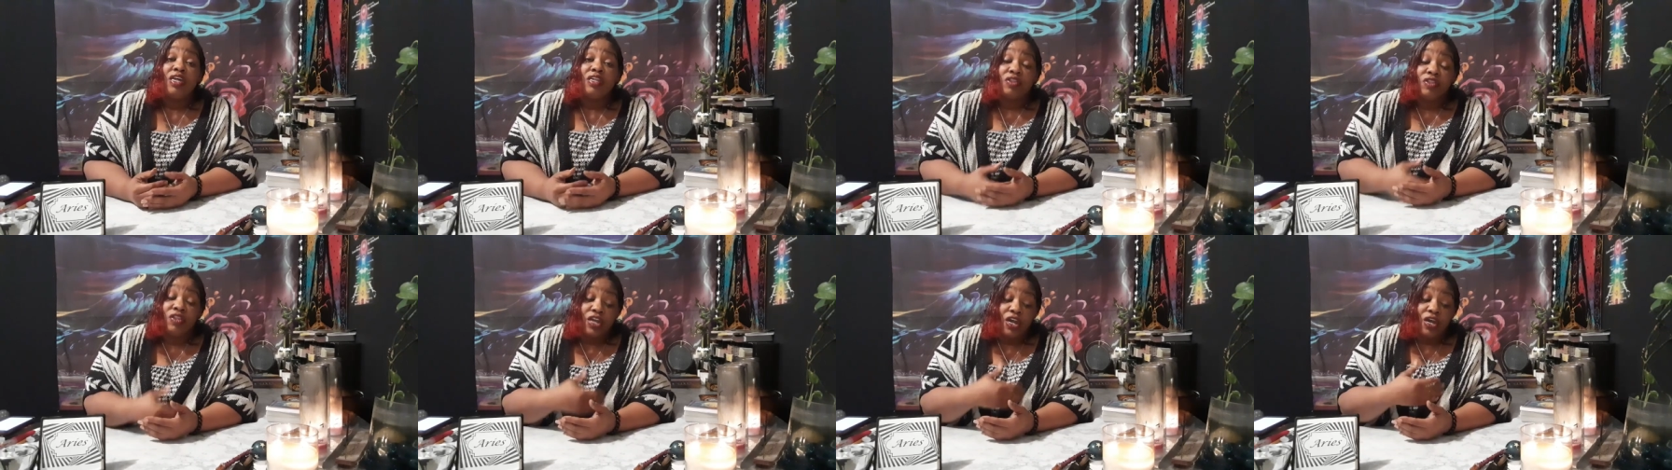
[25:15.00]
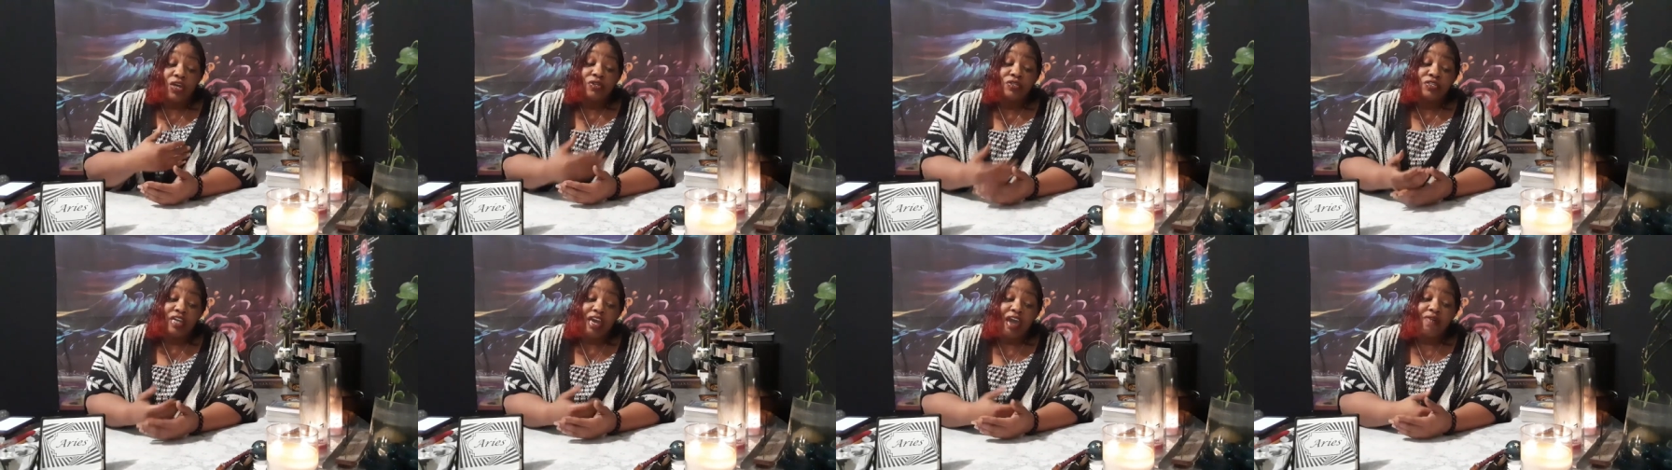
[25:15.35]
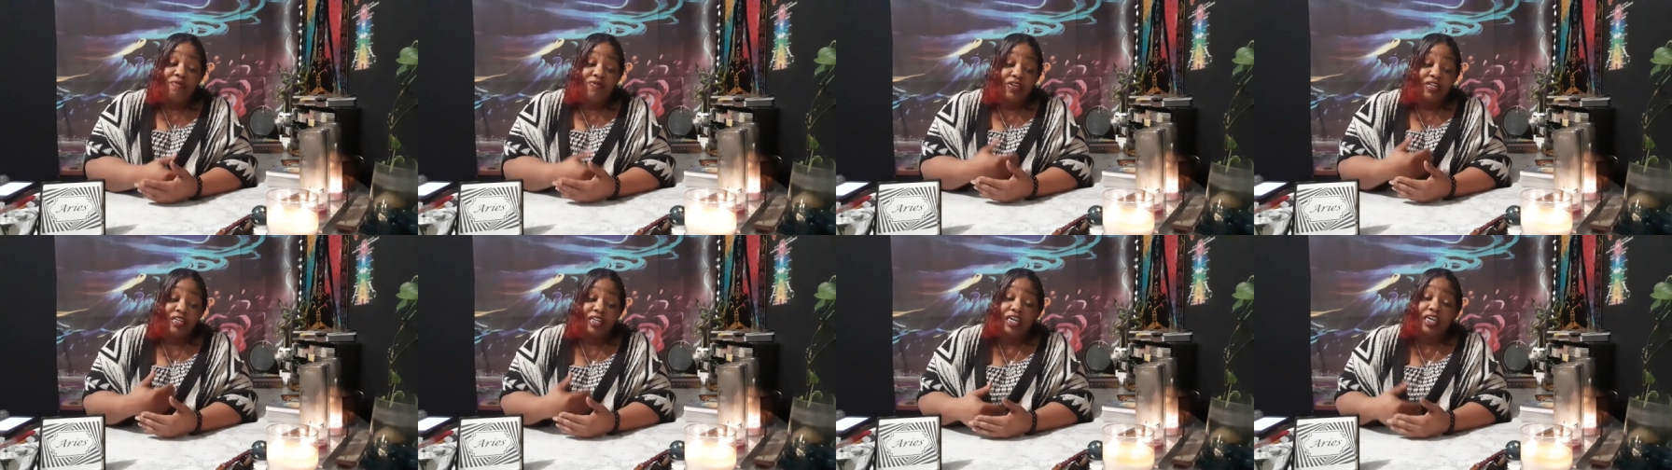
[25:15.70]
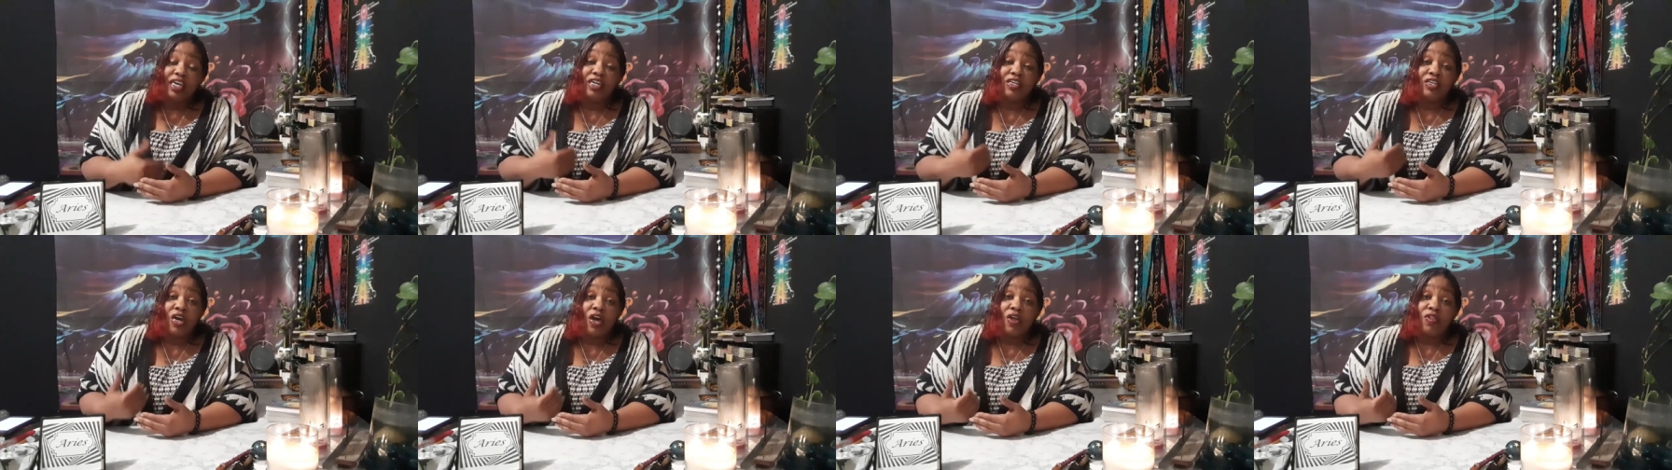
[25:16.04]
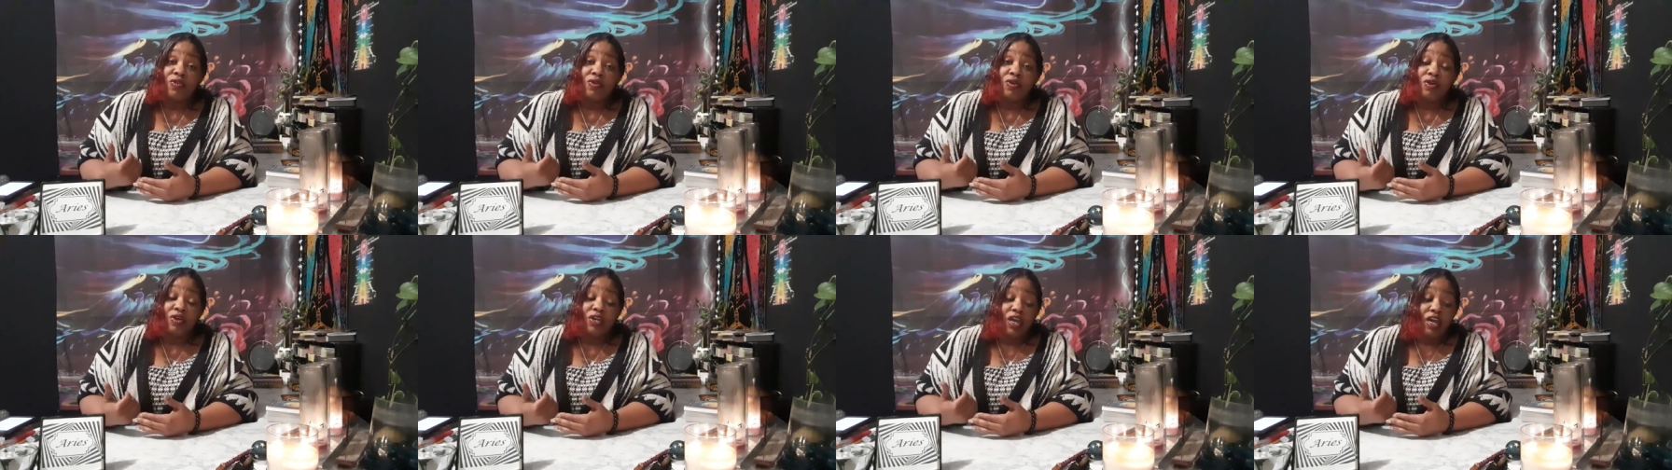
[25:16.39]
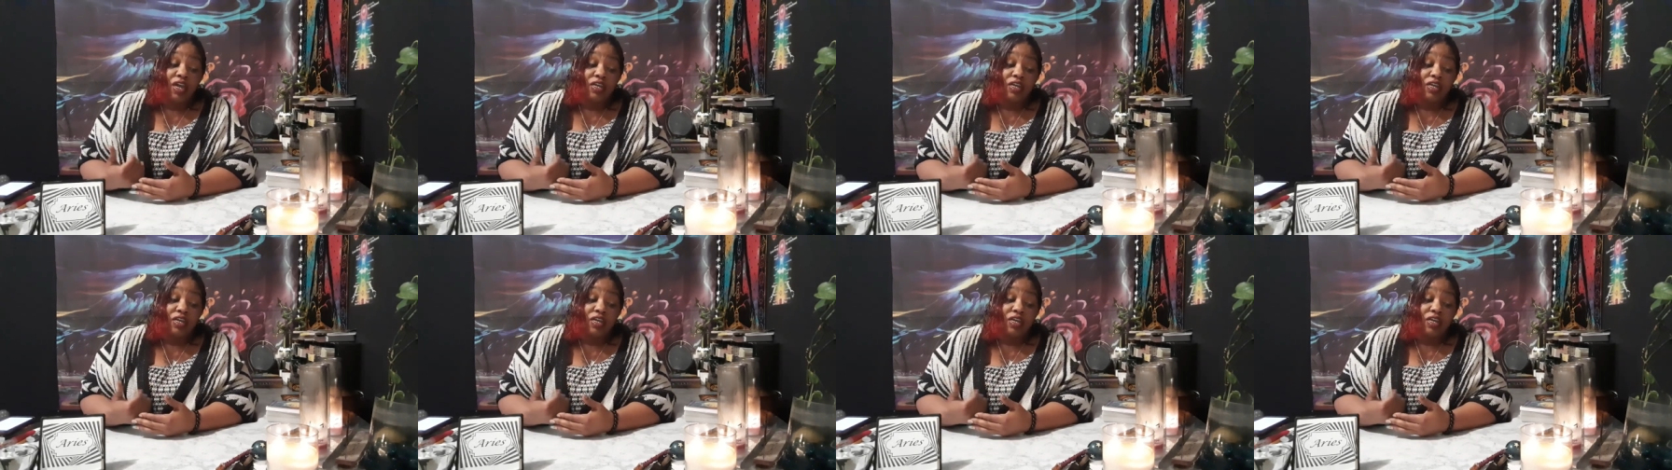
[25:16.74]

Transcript: There's definitely another,